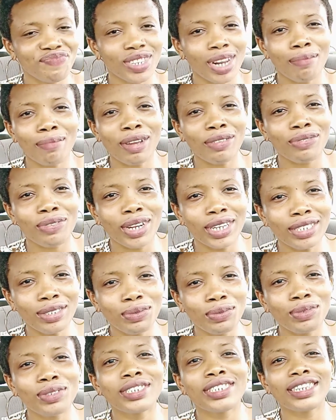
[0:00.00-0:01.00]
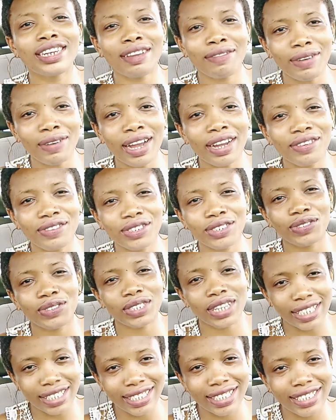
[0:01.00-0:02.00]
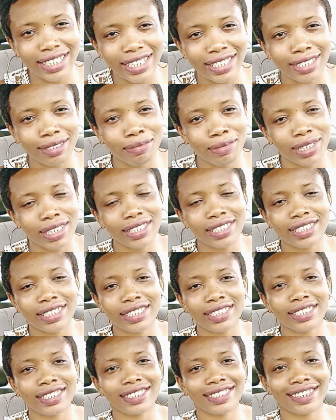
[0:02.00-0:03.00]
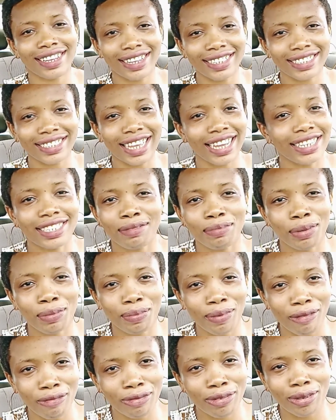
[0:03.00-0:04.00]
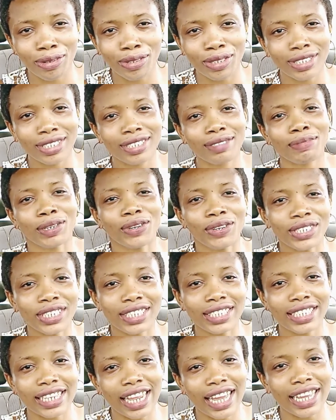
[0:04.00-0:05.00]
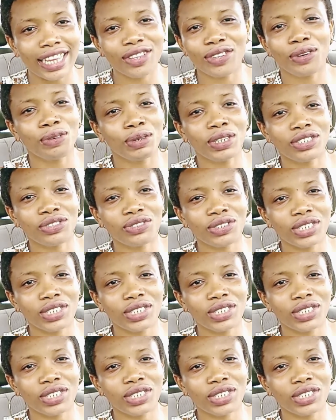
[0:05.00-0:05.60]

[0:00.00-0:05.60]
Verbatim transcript: my friend would never agree to that statement that I didn't prepare for it, because he's like, you're always